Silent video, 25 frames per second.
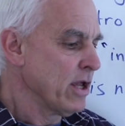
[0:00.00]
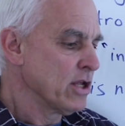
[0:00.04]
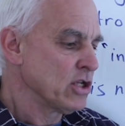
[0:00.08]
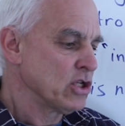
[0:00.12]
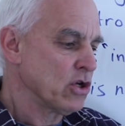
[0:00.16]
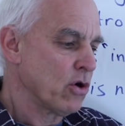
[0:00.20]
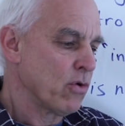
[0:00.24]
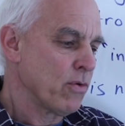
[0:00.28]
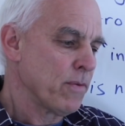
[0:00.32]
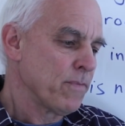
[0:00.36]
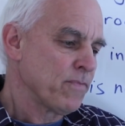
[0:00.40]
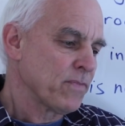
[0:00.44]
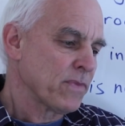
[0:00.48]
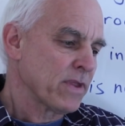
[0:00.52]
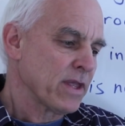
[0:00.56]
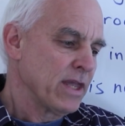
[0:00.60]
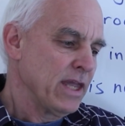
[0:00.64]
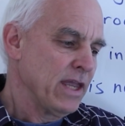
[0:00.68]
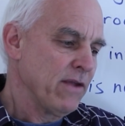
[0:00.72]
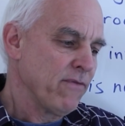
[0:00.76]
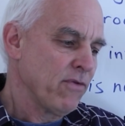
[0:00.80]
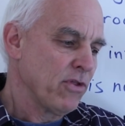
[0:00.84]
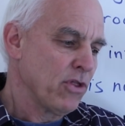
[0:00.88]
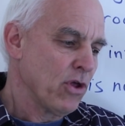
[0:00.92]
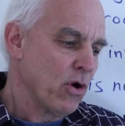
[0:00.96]
So
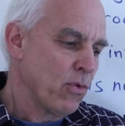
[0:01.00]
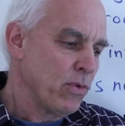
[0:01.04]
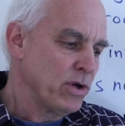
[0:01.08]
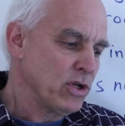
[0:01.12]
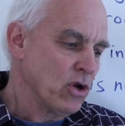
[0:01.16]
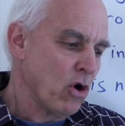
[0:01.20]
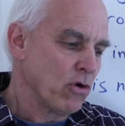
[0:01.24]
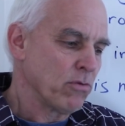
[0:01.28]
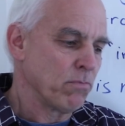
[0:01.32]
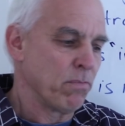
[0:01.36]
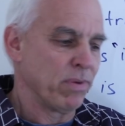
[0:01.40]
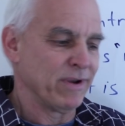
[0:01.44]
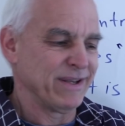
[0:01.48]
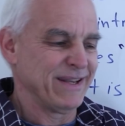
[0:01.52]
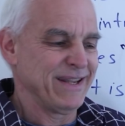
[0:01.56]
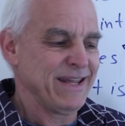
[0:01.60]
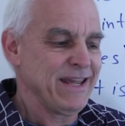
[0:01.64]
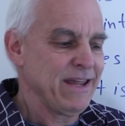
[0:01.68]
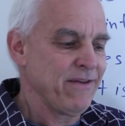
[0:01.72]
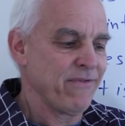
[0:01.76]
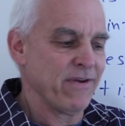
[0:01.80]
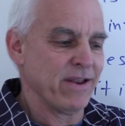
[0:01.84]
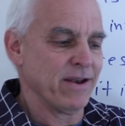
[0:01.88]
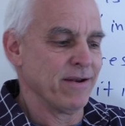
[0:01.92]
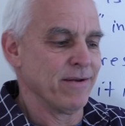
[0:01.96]
even though we don't
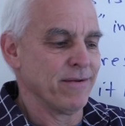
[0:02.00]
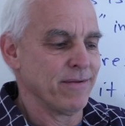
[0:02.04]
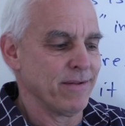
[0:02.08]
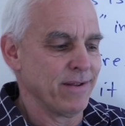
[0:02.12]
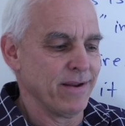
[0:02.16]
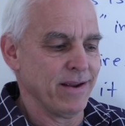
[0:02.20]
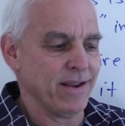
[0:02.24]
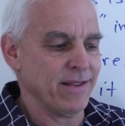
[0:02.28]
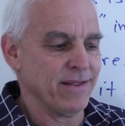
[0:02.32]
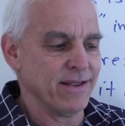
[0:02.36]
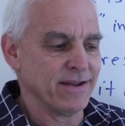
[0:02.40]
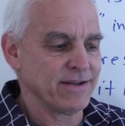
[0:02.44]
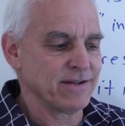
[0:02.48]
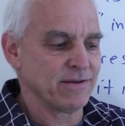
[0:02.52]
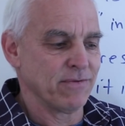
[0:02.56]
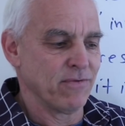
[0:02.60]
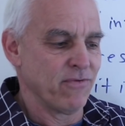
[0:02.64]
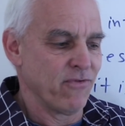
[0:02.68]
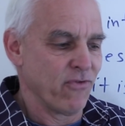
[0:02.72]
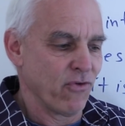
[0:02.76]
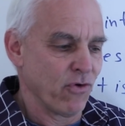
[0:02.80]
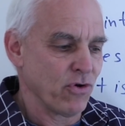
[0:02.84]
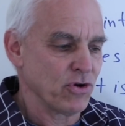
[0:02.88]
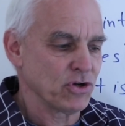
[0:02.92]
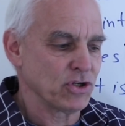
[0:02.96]
believe in this
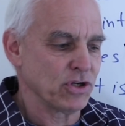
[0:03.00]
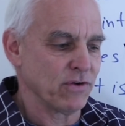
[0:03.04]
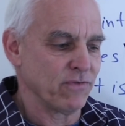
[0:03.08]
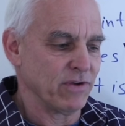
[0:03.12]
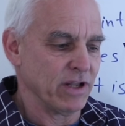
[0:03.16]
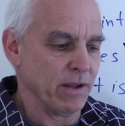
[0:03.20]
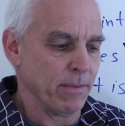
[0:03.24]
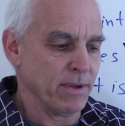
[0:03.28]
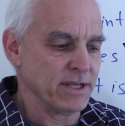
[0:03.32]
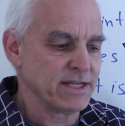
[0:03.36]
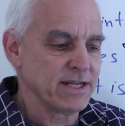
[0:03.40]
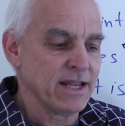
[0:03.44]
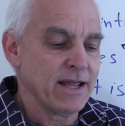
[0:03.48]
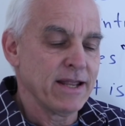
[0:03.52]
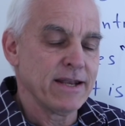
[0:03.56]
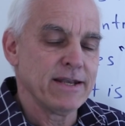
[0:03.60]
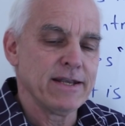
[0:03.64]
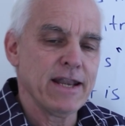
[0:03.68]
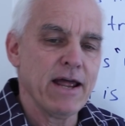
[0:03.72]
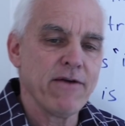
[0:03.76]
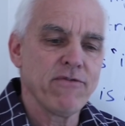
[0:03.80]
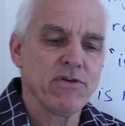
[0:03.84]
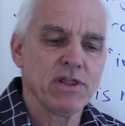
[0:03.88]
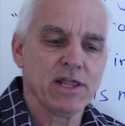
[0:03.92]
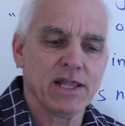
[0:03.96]
version of limits,
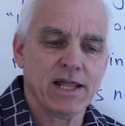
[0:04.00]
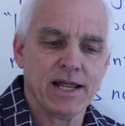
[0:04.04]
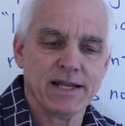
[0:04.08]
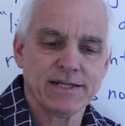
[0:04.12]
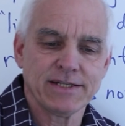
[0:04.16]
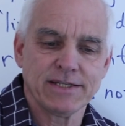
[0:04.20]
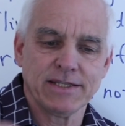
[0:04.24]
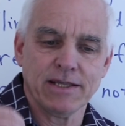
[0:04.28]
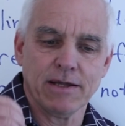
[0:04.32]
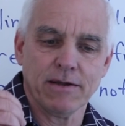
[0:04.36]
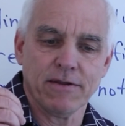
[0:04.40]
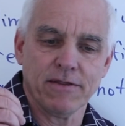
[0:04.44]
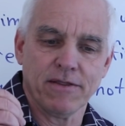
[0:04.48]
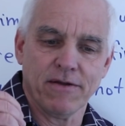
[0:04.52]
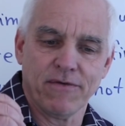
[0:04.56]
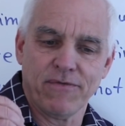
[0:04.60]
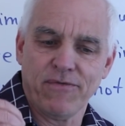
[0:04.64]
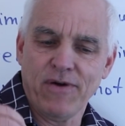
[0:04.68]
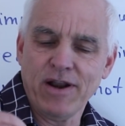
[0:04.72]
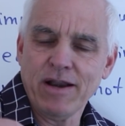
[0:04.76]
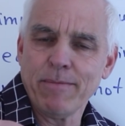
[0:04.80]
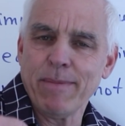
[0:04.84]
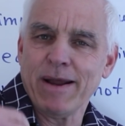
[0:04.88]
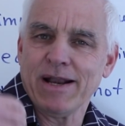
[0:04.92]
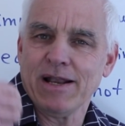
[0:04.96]
nevertheless, the
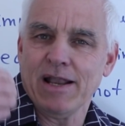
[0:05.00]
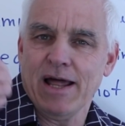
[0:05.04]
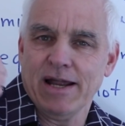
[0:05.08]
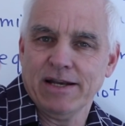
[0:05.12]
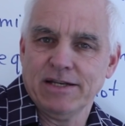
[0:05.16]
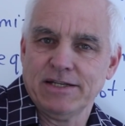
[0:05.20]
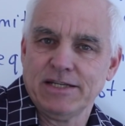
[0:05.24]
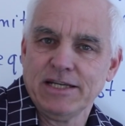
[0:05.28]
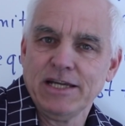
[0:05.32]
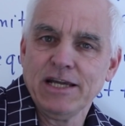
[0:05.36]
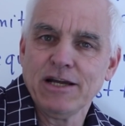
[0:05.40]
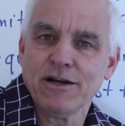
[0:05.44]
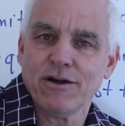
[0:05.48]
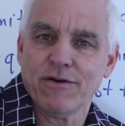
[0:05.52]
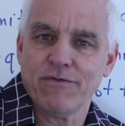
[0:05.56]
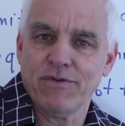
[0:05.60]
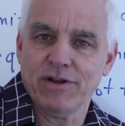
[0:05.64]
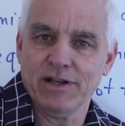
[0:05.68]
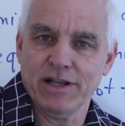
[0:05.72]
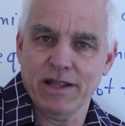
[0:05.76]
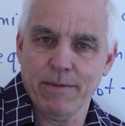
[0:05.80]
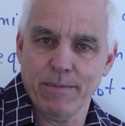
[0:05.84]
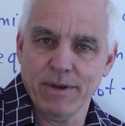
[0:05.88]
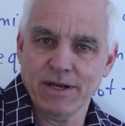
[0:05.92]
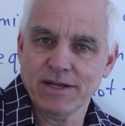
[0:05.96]
fundamental idea of a
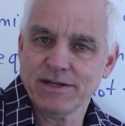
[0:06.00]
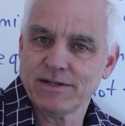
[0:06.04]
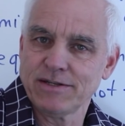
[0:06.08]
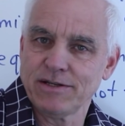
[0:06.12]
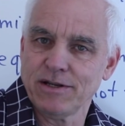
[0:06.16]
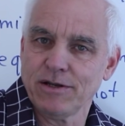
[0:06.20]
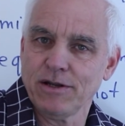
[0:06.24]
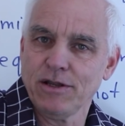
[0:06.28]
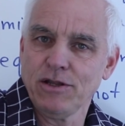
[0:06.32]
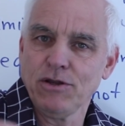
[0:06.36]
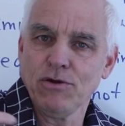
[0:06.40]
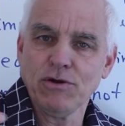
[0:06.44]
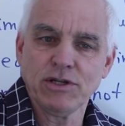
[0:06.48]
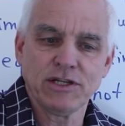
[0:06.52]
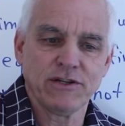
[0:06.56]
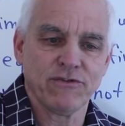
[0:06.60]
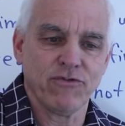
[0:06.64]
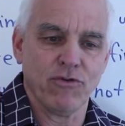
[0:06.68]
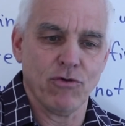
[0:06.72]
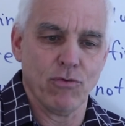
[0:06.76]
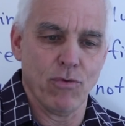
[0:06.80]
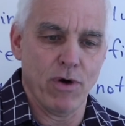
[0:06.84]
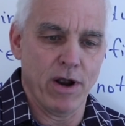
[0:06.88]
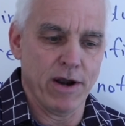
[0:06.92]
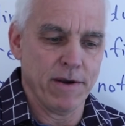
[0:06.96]
limit is still a
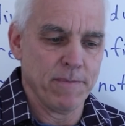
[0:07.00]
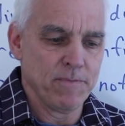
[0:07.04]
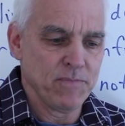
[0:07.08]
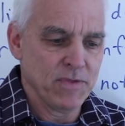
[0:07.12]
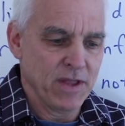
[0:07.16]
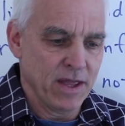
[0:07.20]
useful one.